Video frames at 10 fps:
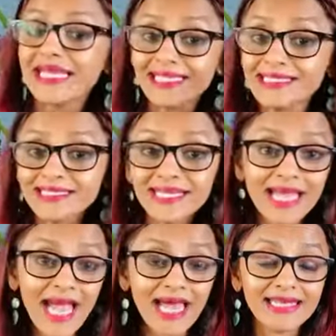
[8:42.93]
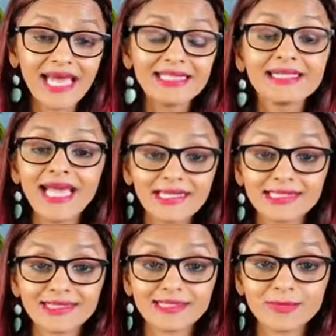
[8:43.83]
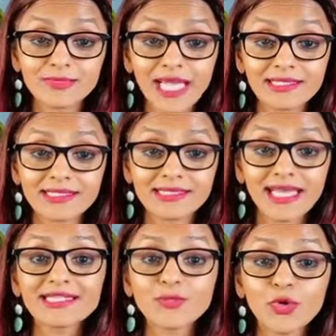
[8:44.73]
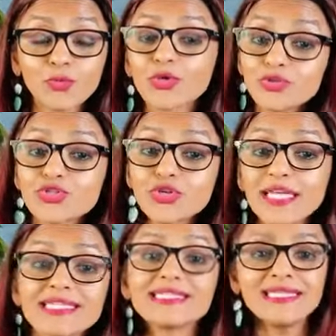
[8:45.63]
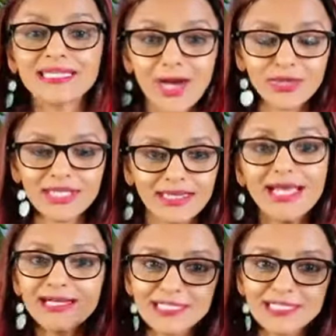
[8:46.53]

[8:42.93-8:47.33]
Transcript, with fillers: taste. And, and that's, that's, that's what we're going to try and seek out then,